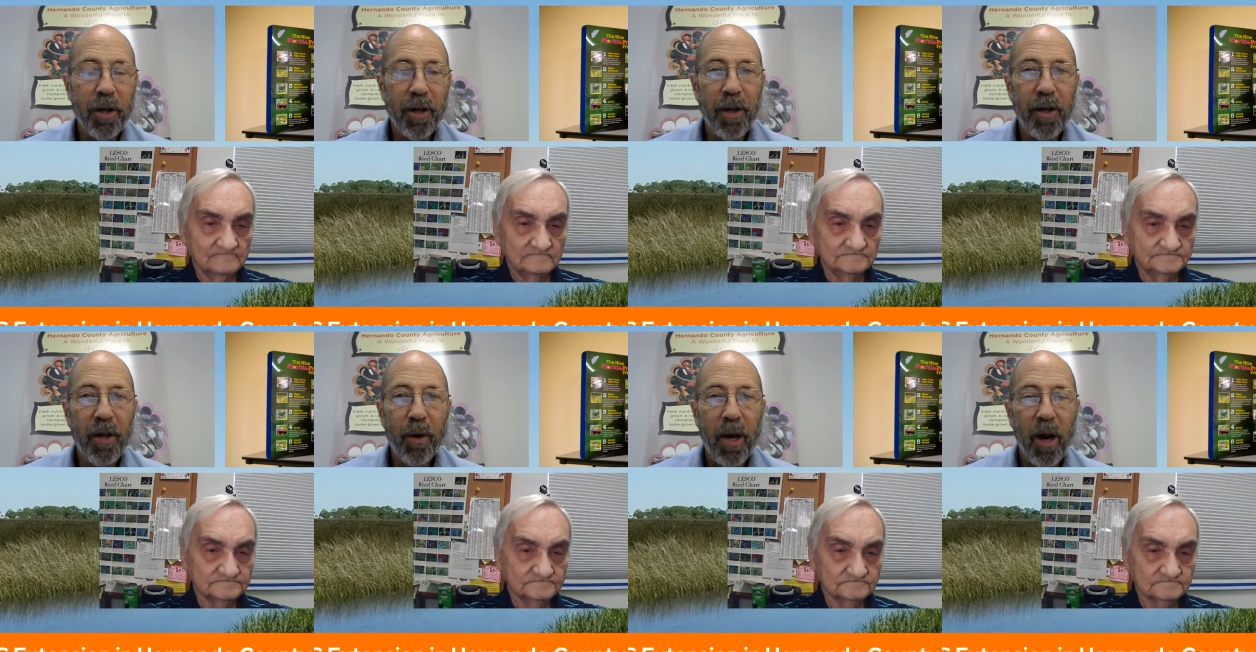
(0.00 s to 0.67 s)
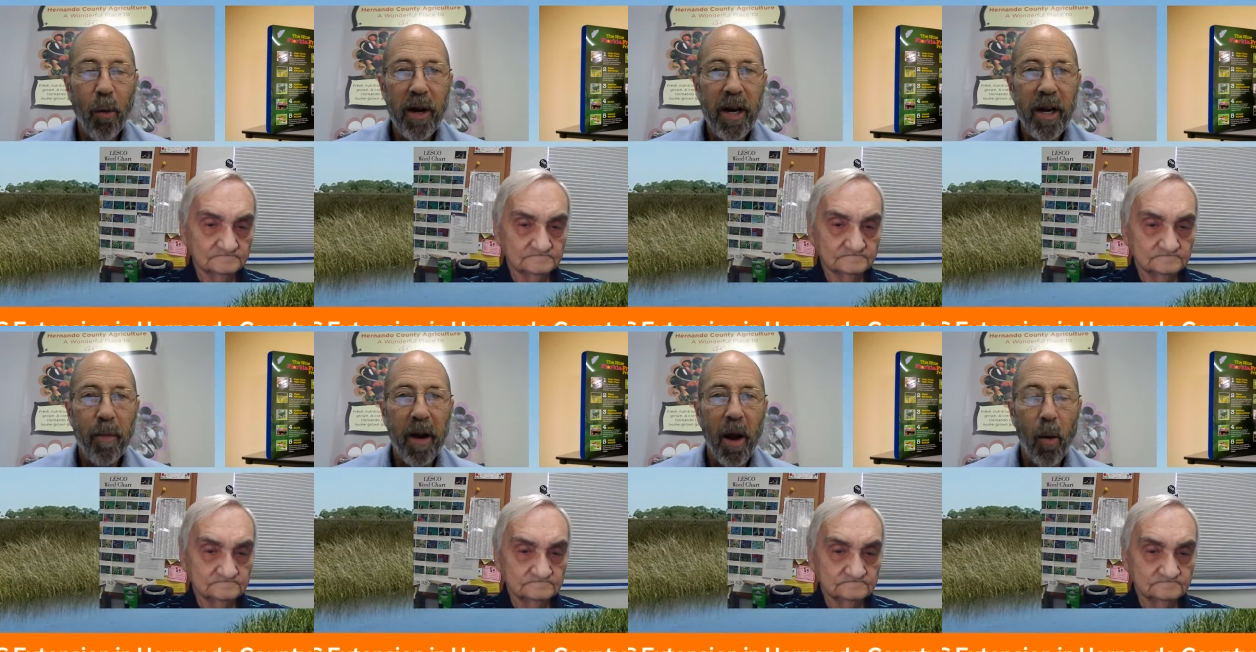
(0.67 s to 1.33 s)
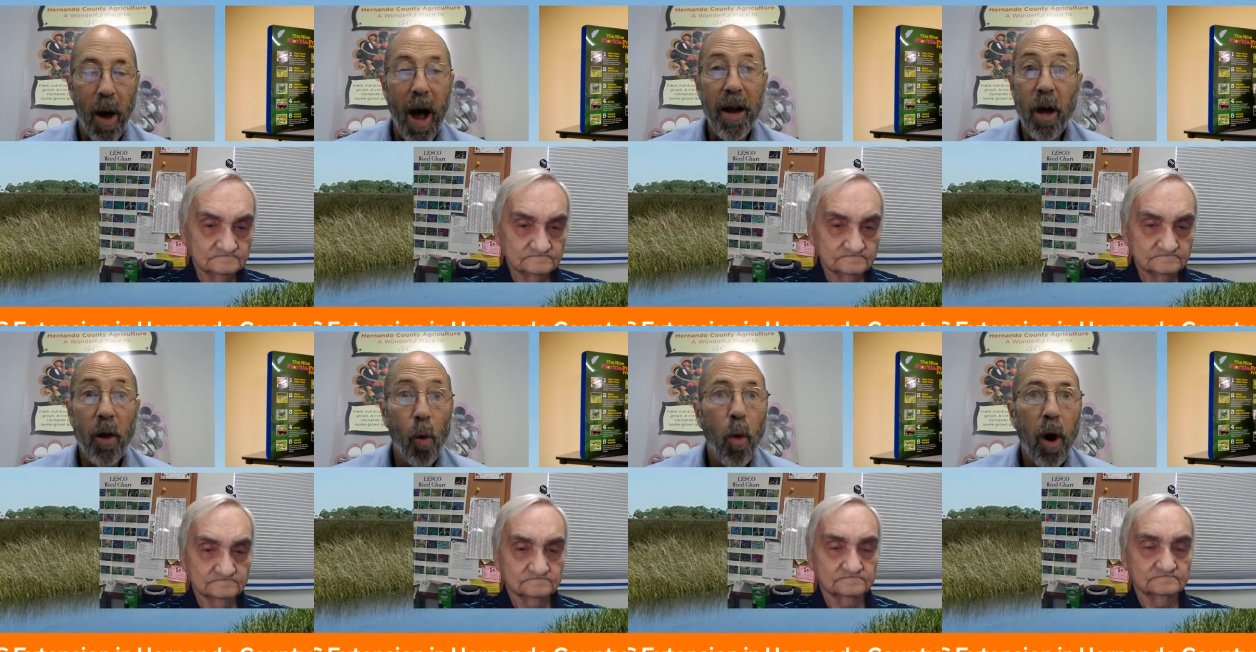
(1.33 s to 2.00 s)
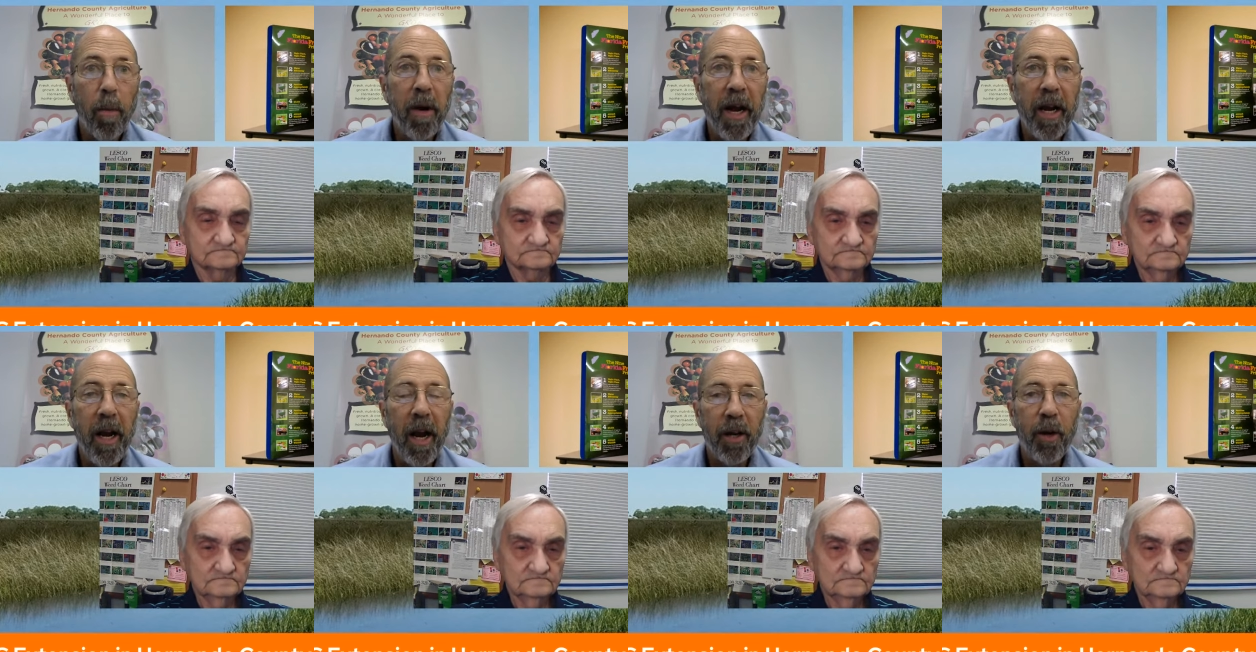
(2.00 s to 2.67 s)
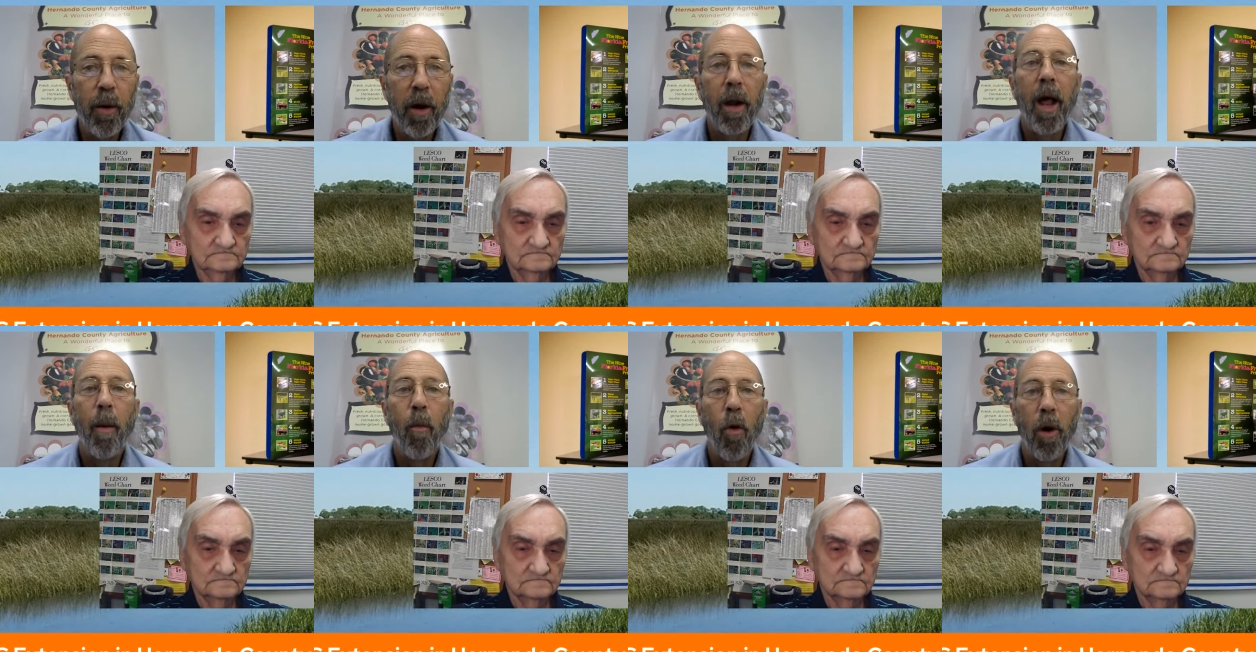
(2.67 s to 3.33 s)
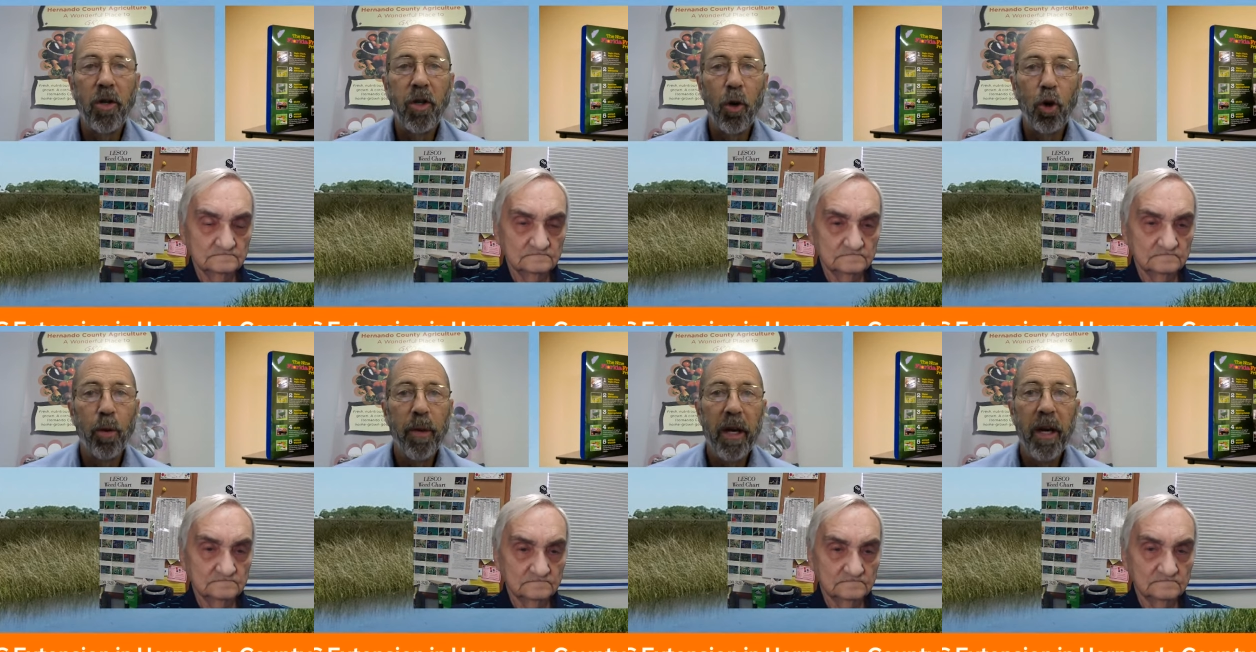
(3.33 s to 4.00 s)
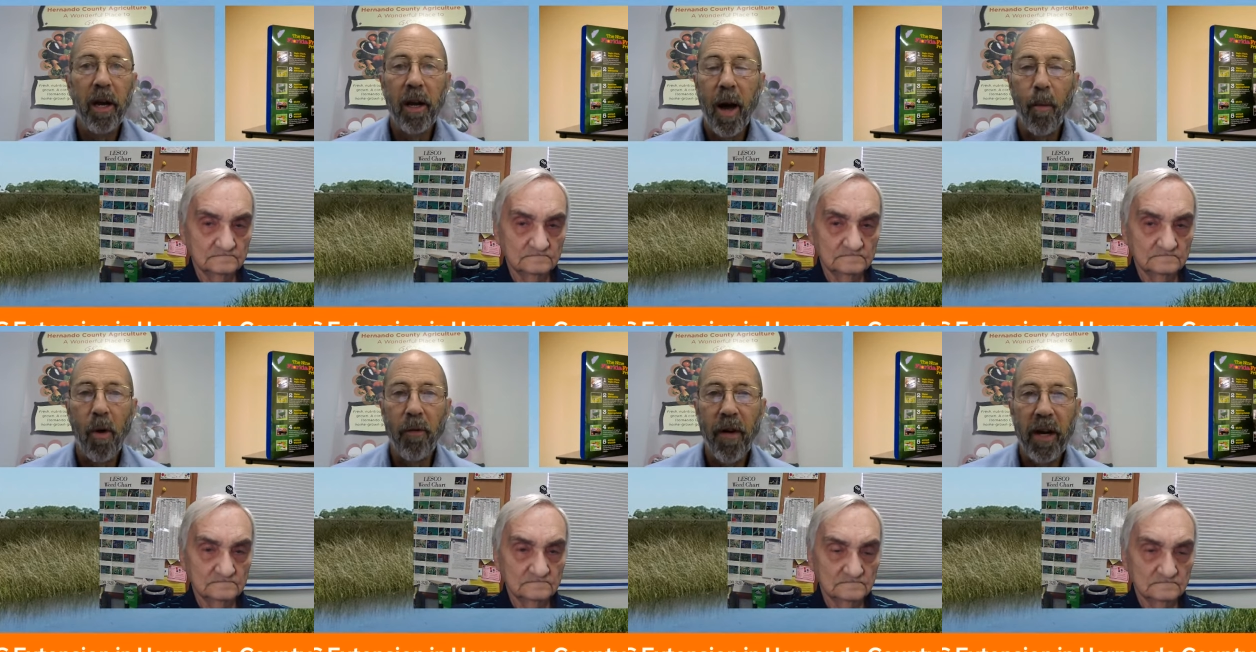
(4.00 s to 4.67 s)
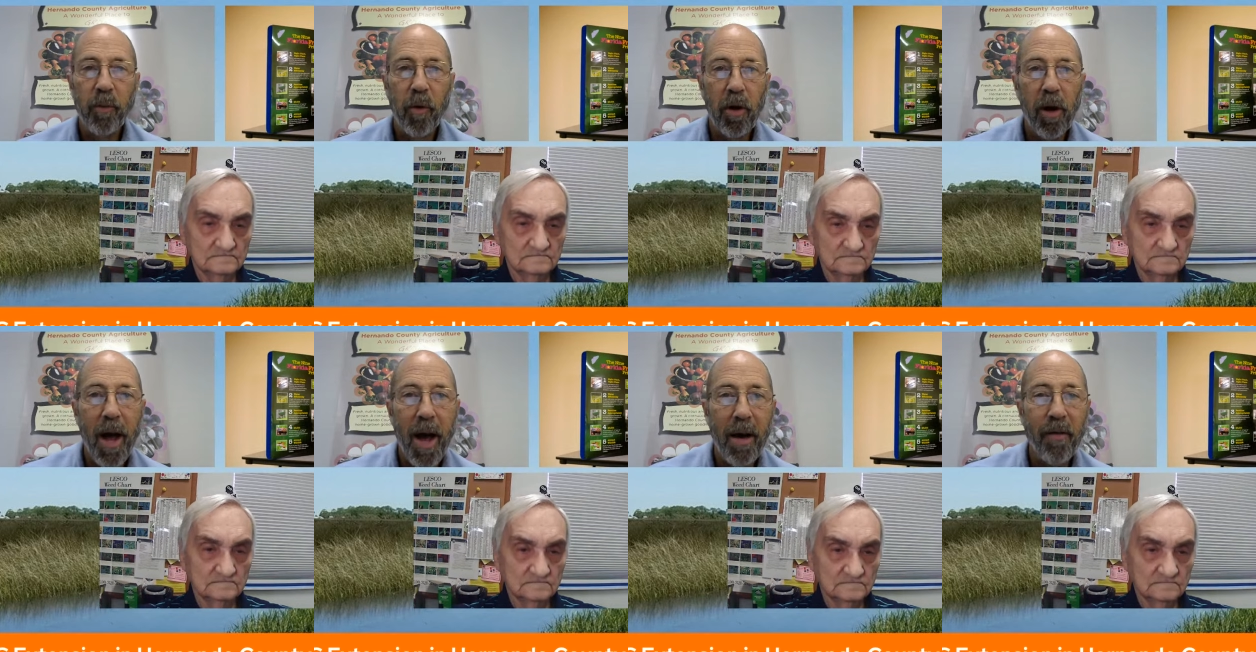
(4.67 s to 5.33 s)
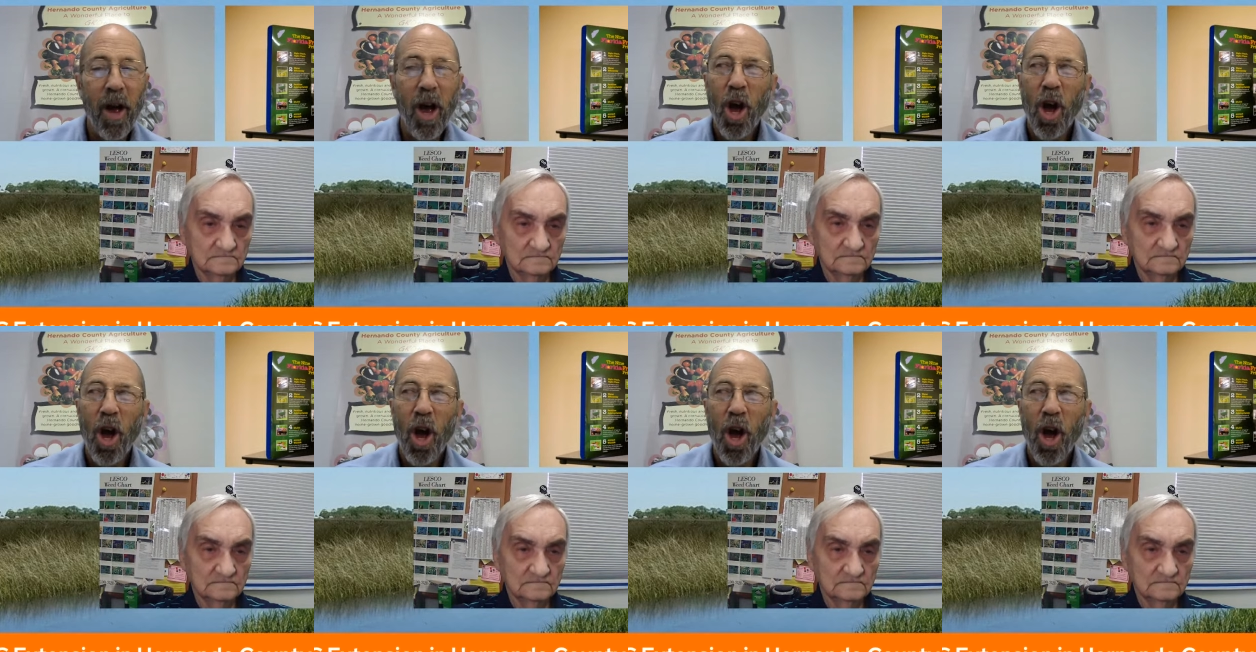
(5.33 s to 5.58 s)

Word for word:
Speaker 1: to the new year, we need to plan. Well, I know that we're planning on doing a lot more on social media, a lot more Facebook Live,